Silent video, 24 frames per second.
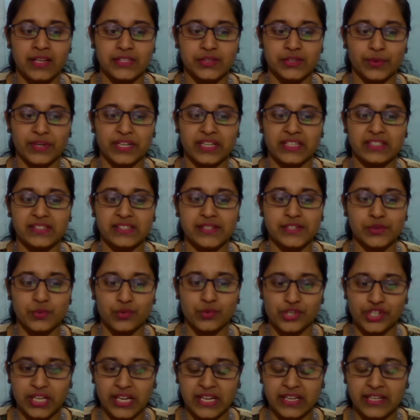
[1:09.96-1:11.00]
So it is a
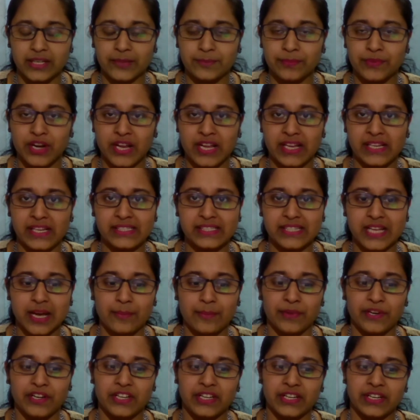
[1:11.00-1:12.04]
social enterprise
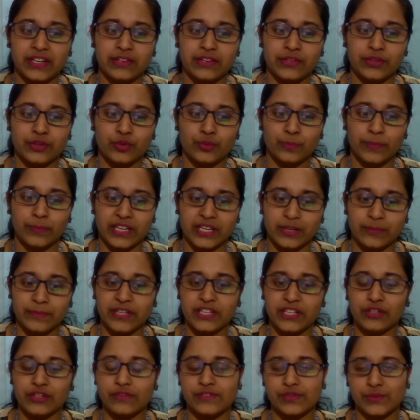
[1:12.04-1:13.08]
committed to
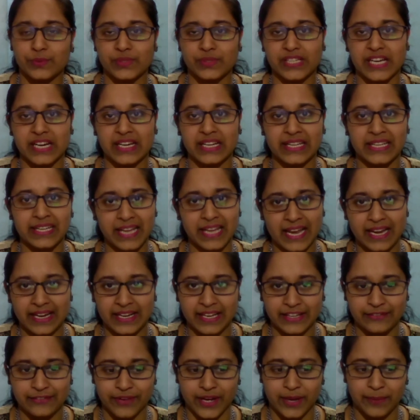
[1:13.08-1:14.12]
betterment of society
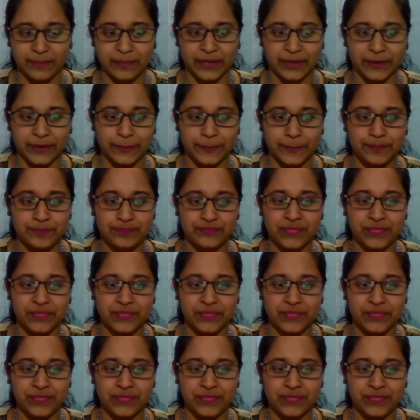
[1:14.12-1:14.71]
and environment.